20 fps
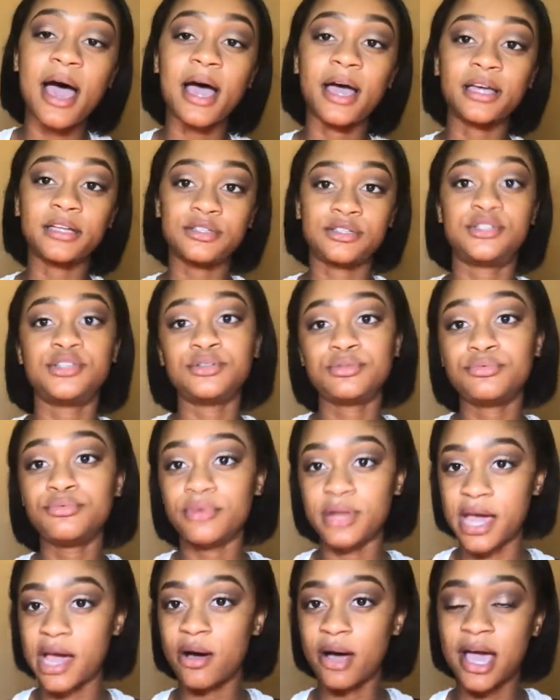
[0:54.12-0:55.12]
I do
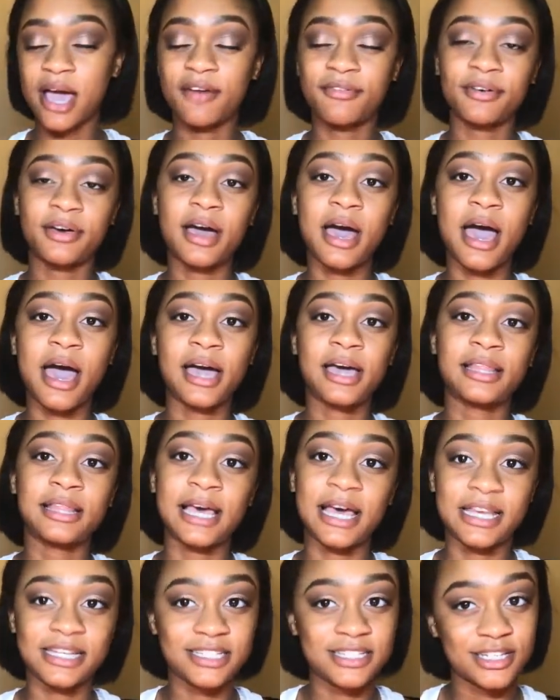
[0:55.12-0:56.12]
now have an
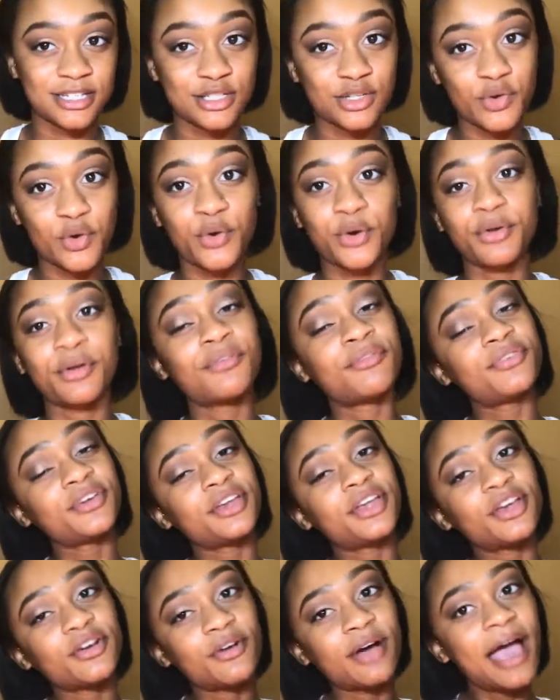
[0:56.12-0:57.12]
eyelash tutorial
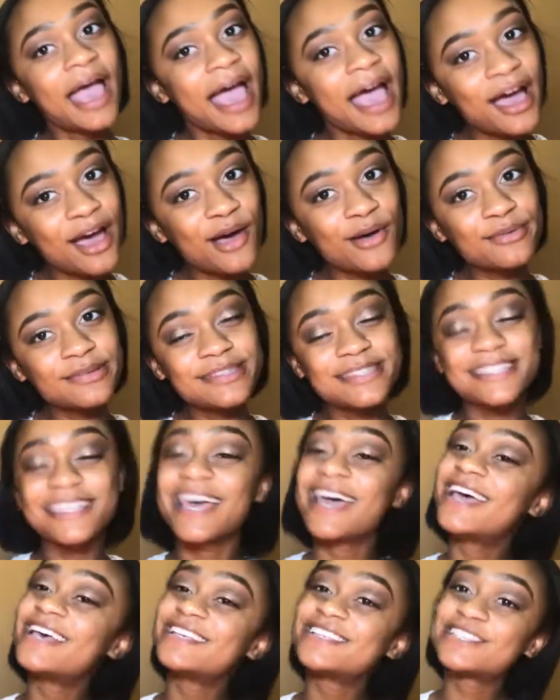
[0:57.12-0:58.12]
video out,
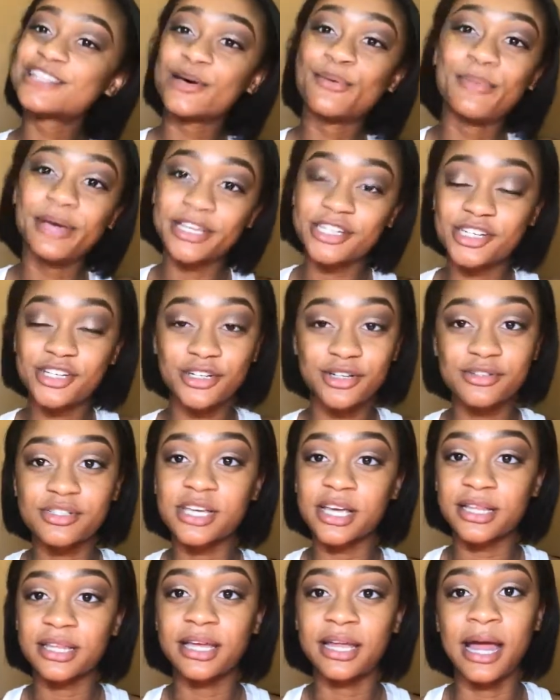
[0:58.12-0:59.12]
so make sure you go
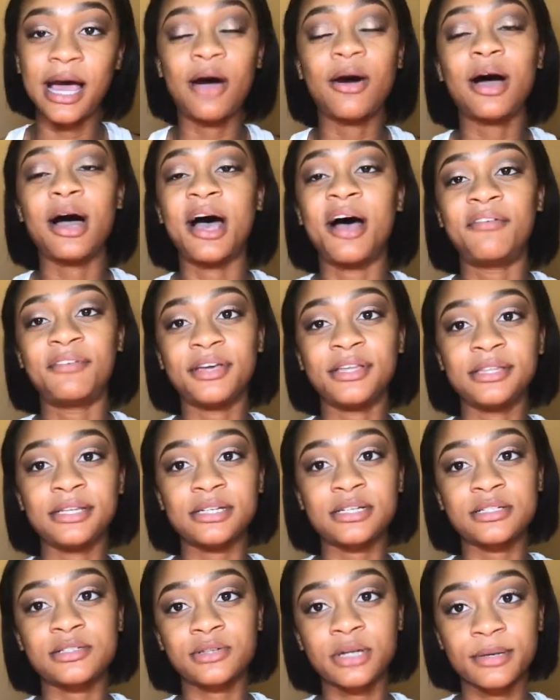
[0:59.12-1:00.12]
check that out. I'll have it in the
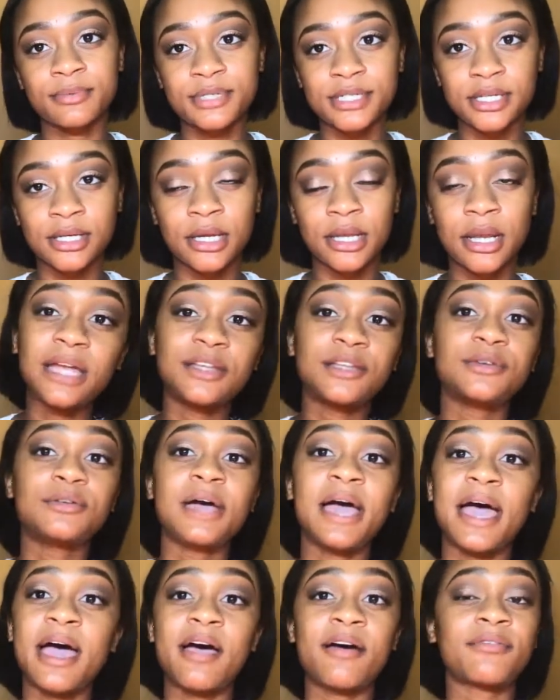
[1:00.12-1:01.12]
description. I do
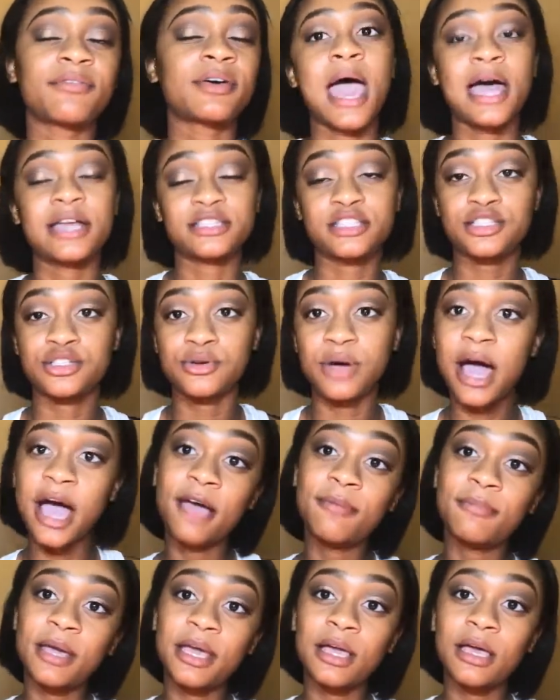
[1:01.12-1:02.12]
have how to do
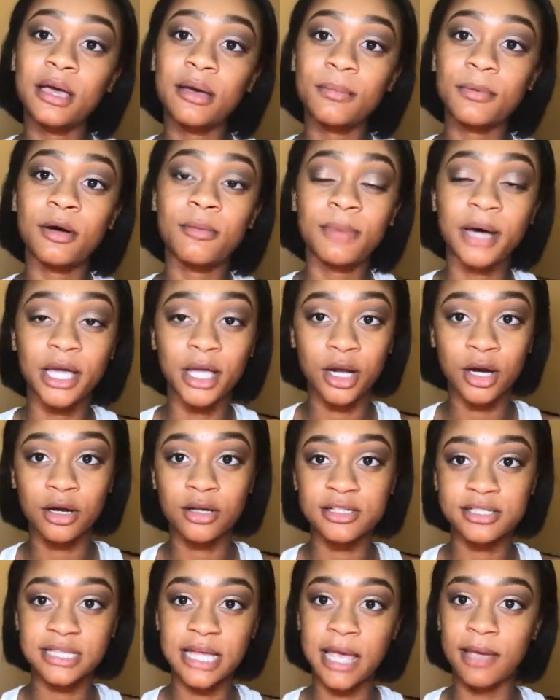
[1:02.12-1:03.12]
eye makeup on my
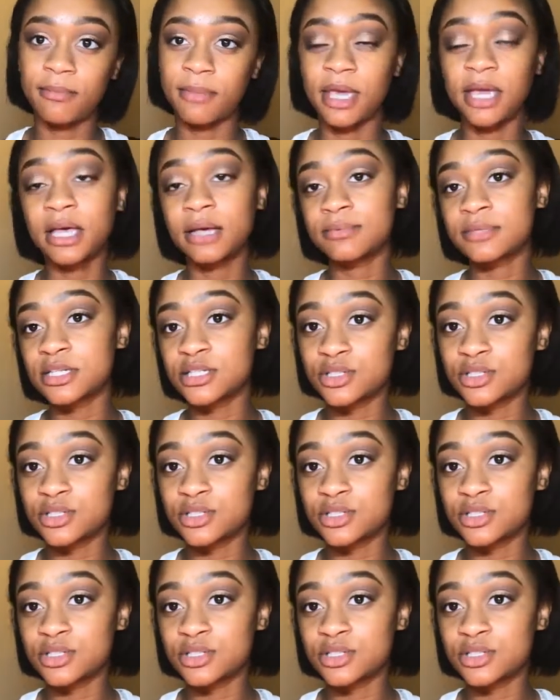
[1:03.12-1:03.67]
girls night makeup